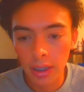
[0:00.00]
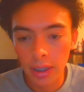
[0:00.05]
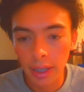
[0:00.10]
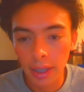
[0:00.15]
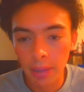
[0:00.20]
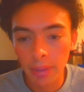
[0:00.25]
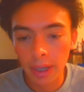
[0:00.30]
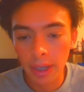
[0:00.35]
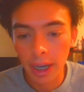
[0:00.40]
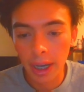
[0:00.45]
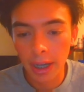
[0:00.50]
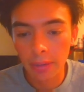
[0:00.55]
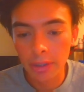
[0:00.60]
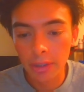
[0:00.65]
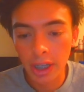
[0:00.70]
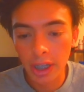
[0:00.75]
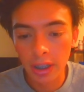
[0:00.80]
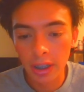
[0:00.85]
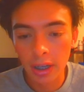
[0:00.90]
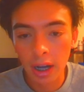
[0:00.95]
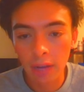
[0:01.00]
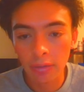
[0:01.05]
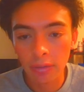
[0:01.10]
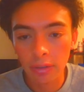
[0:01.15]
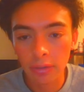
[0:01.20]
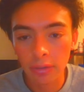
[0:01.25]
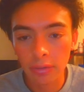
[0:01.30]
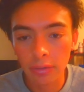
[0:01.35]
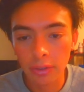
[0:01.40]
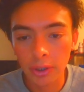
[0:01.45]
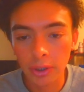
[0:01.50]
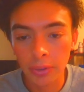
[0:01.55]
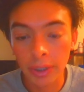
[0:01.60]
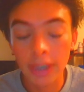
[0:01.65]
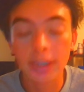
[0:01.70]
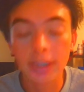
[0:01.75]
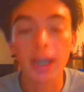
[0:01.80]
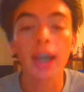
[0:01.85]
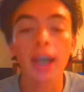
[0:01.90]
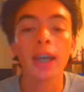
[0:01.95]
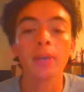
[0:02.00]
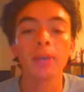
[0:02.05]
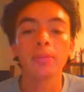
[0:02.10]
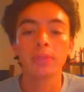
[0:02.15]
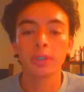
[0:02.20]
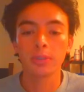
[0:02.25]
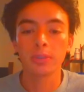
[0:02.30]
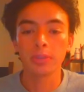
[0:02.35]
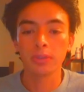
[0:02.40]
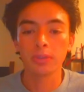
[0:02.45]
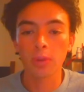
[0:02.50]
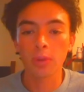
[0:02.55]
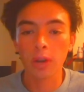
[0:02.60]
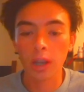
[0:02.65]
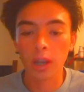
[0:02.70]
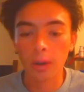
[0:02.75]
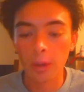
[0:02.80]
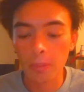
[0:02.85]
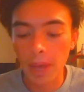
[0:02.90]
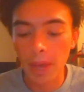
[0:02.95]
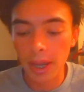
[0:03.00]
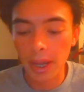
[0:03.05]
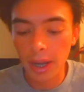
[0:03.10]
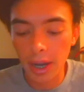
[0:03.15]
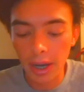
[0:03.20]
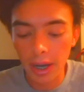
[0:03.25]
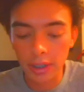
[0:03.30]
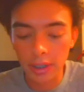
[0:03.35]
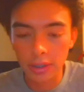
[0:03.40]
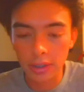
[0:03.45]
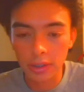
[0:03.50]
that we kind of rejected off of 3 times before coming back higher.